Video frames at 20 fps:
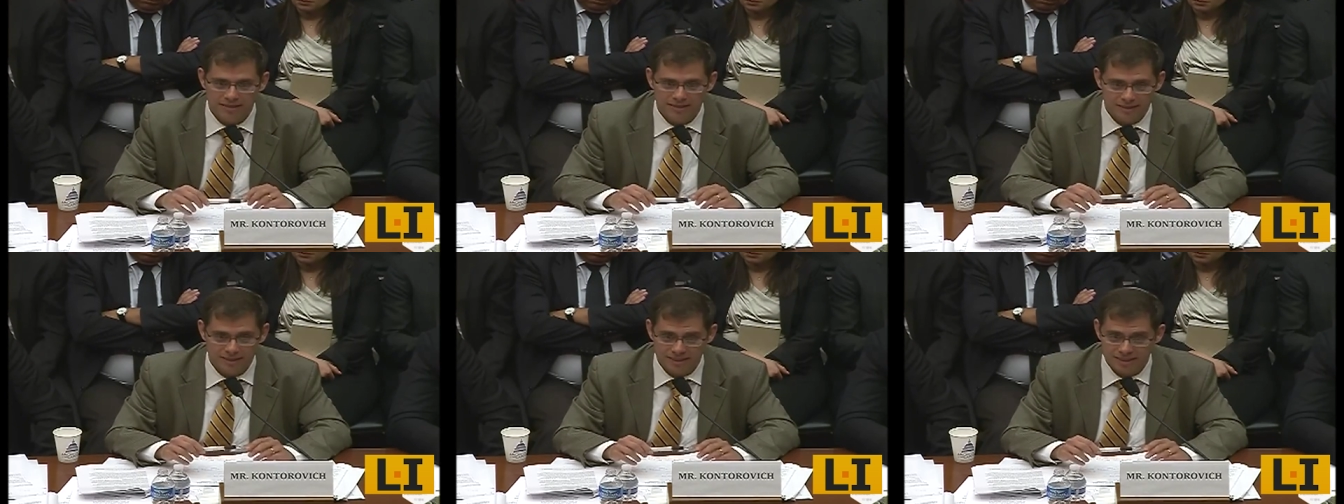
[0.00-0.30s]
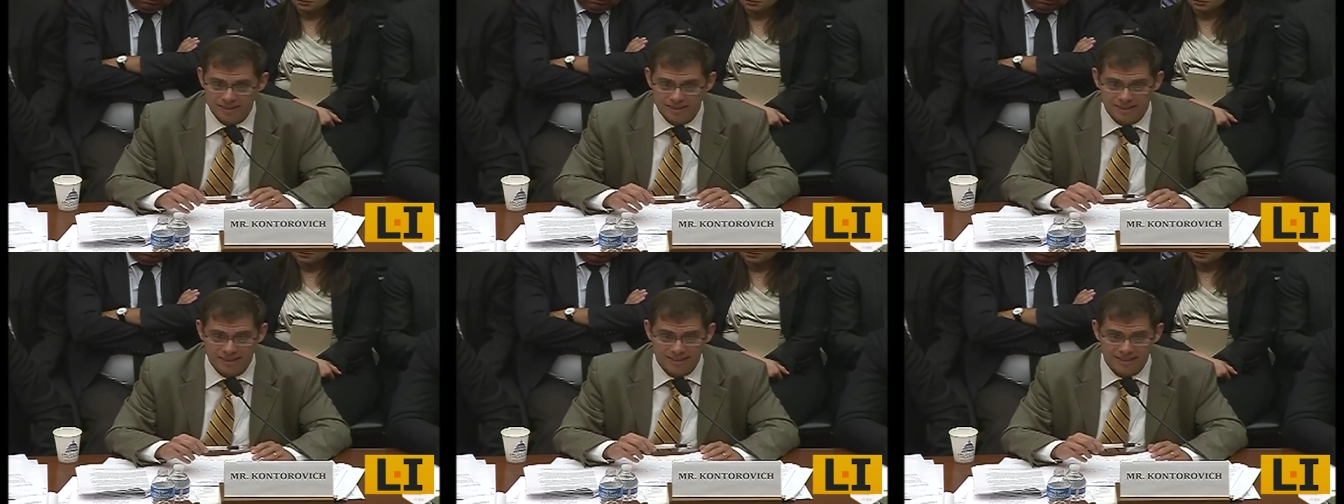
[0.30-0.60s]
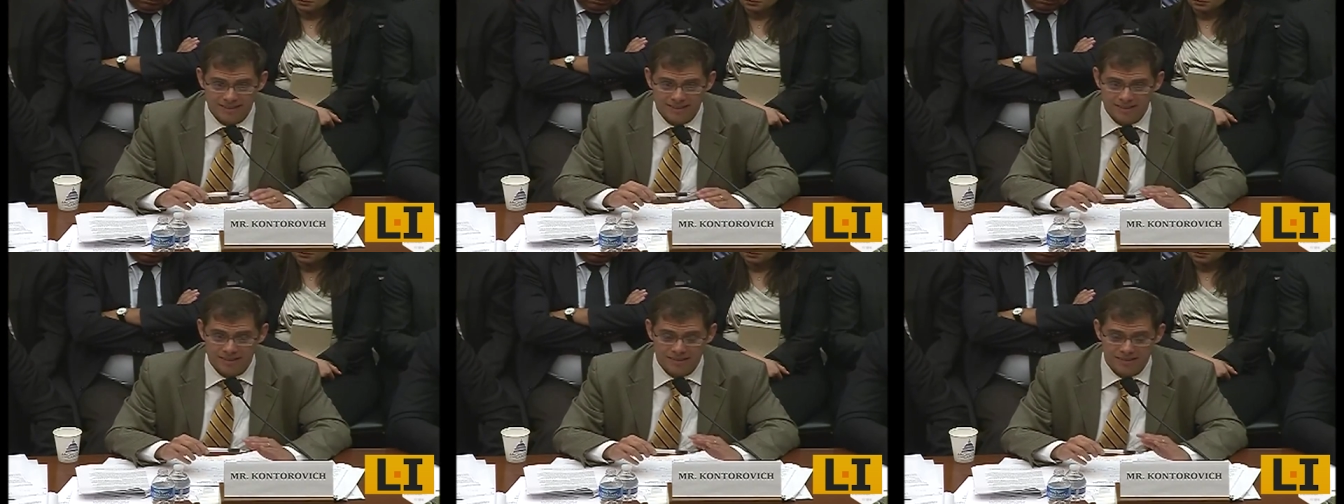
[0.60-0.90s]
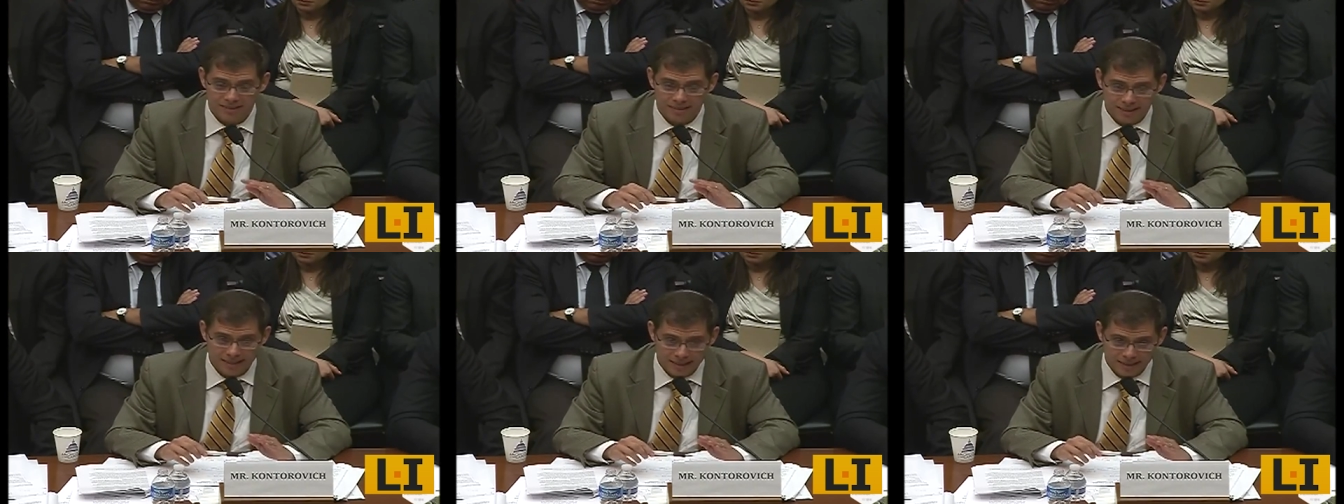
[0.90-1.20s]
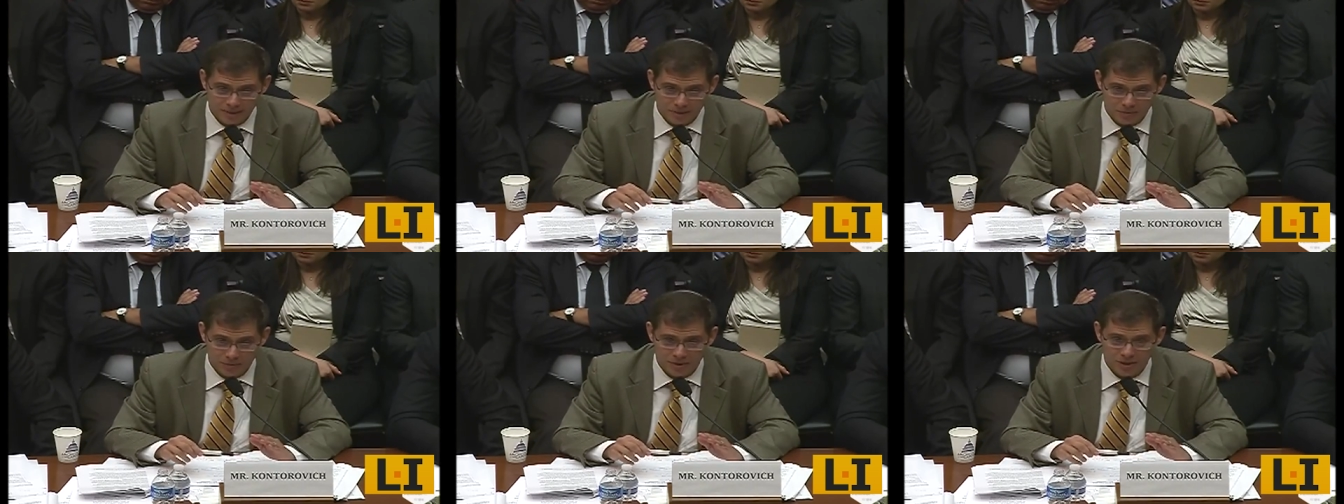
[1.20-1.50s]
They did say they didn't
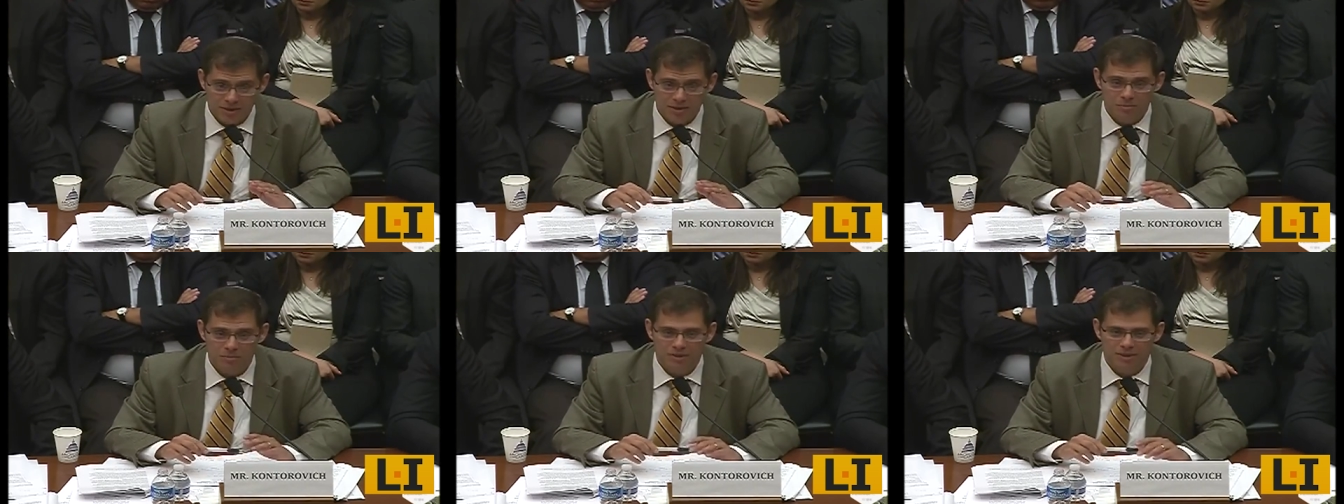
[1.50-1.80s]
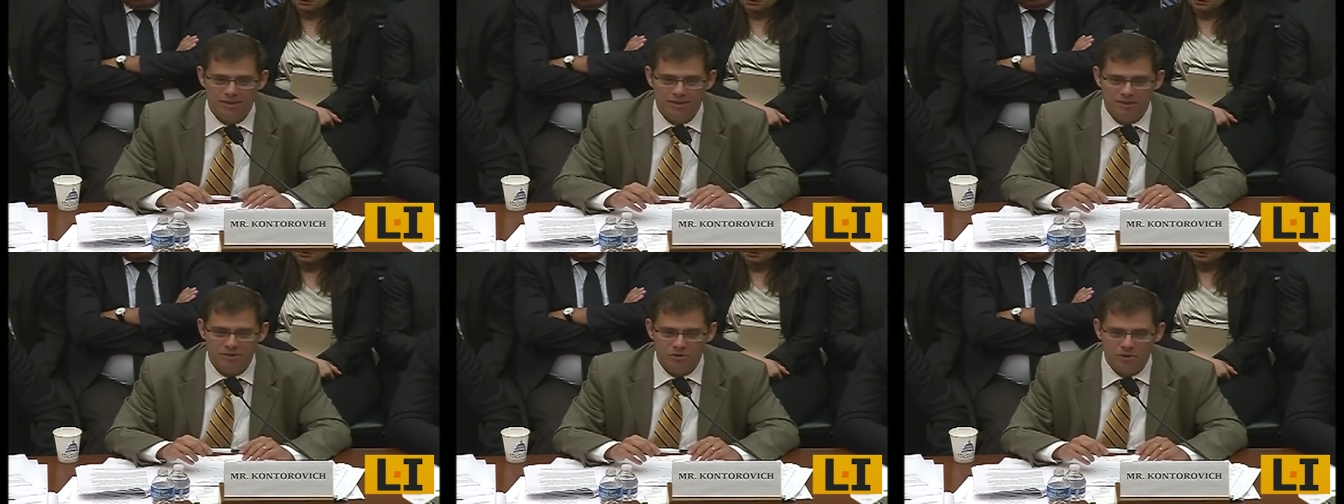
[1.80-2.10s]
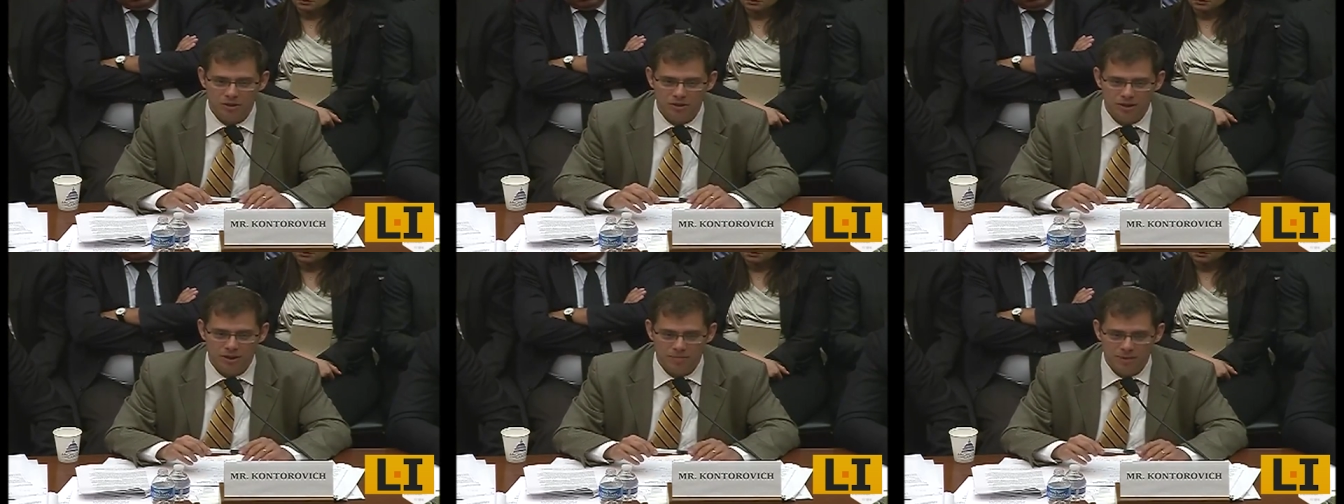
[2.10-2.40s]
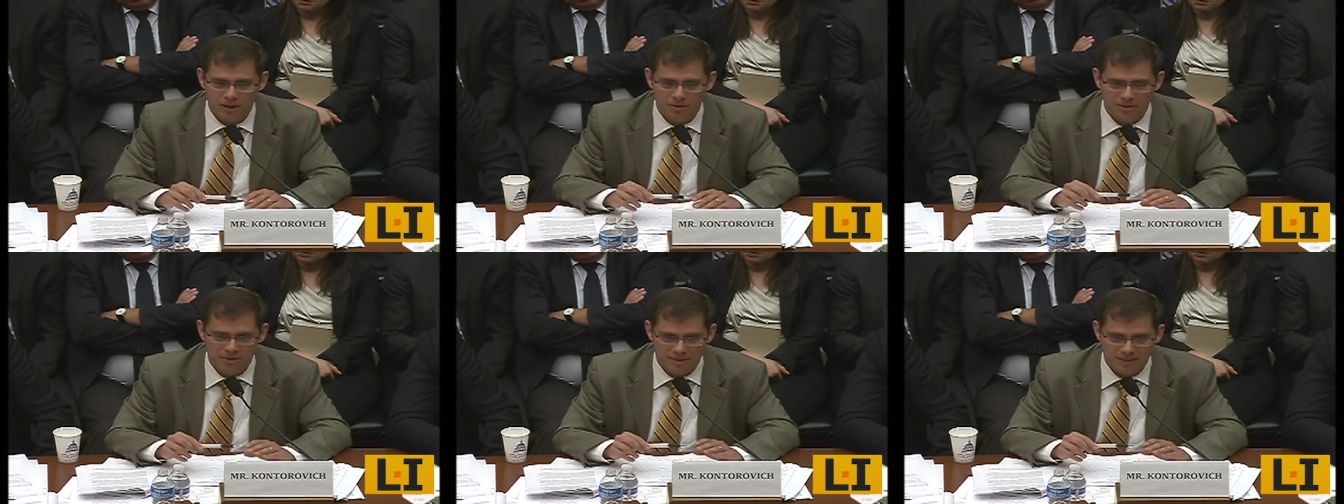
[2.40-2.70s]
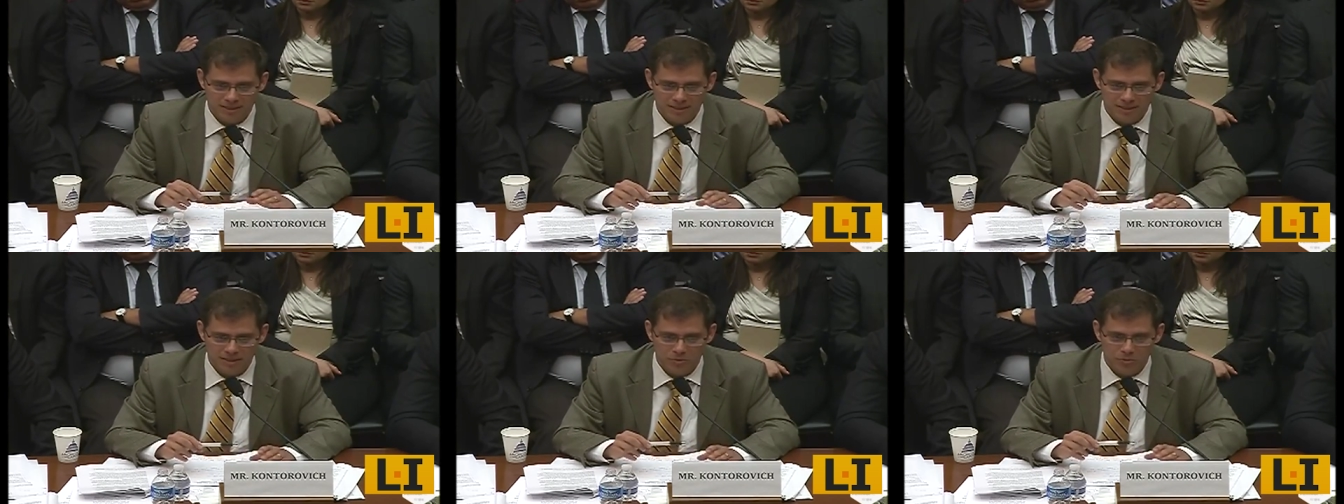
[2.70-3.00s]
like them, but they did not come out and
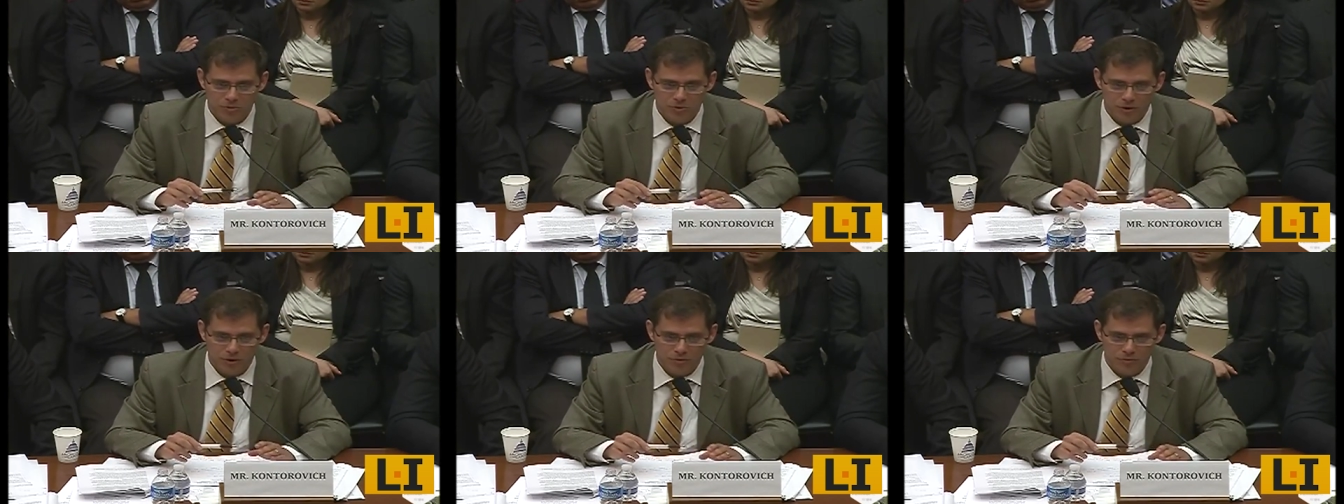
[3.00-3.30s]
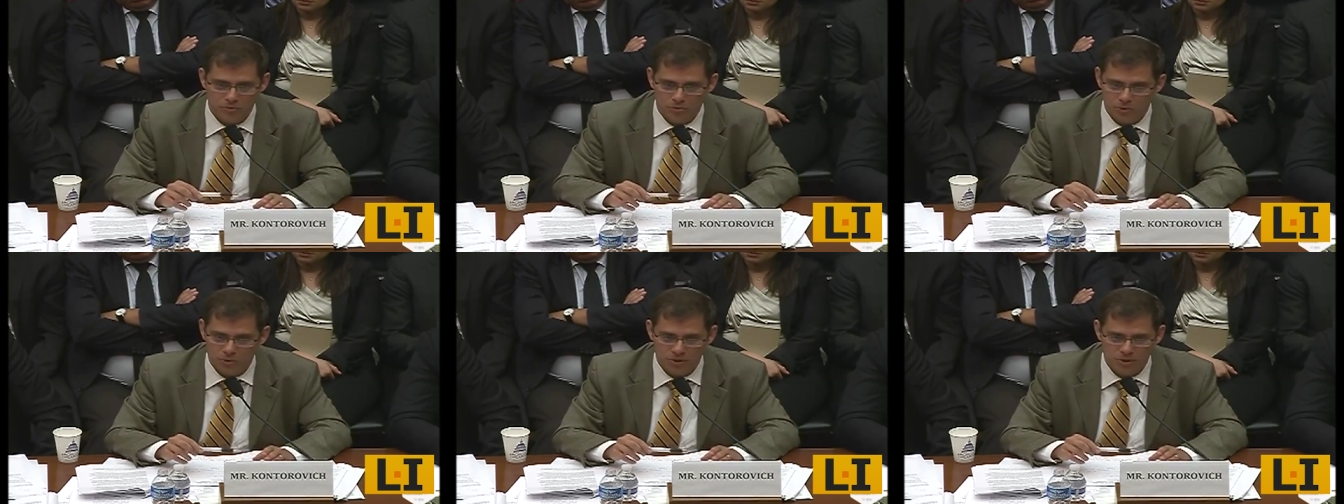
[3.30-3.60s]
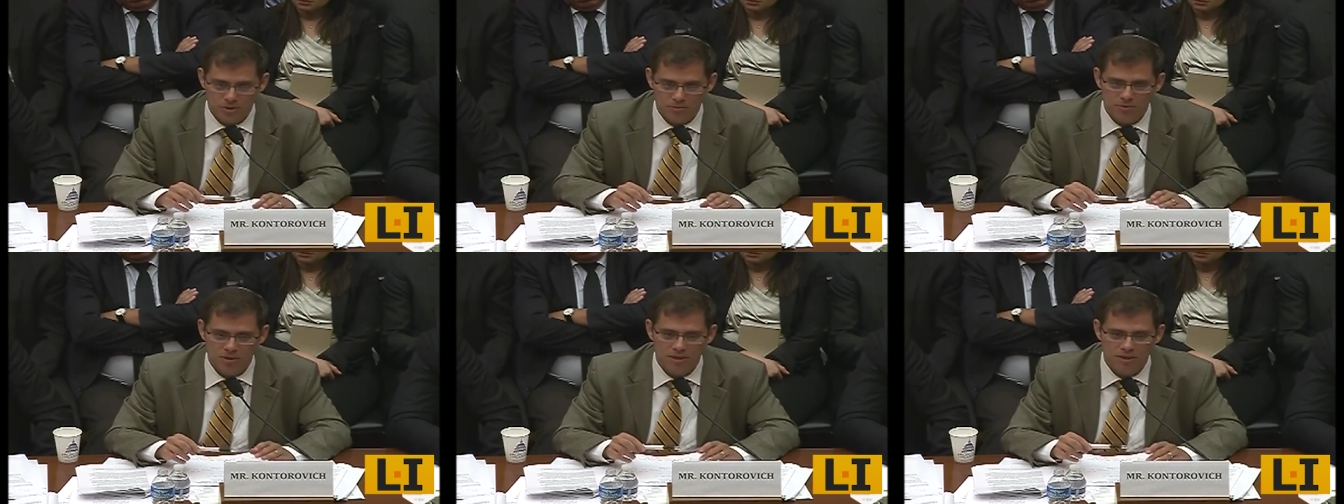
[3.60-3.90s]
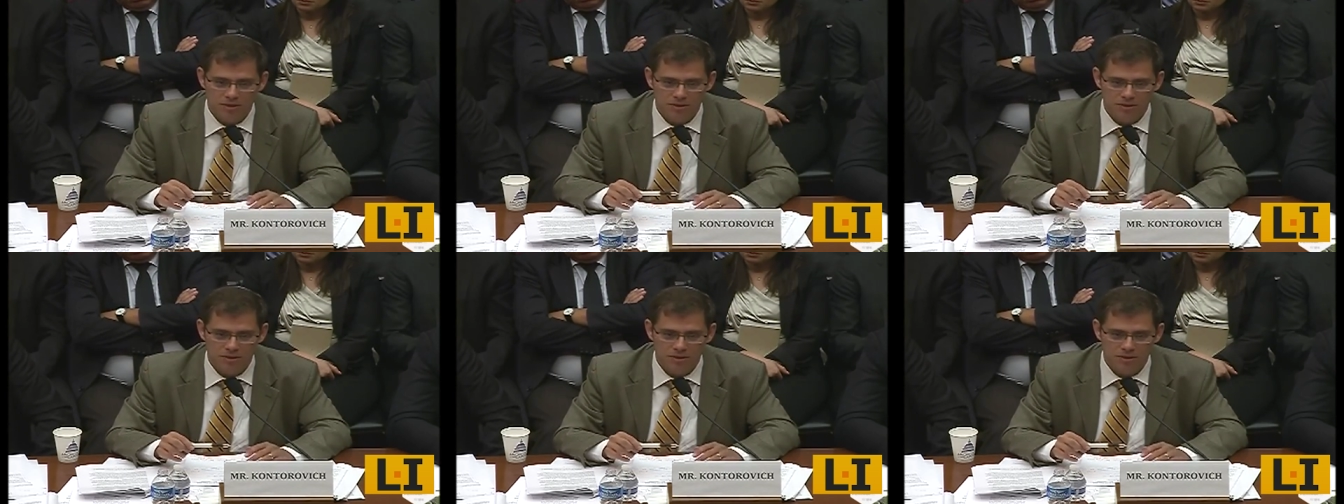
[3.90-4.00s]
say they would not enforce them.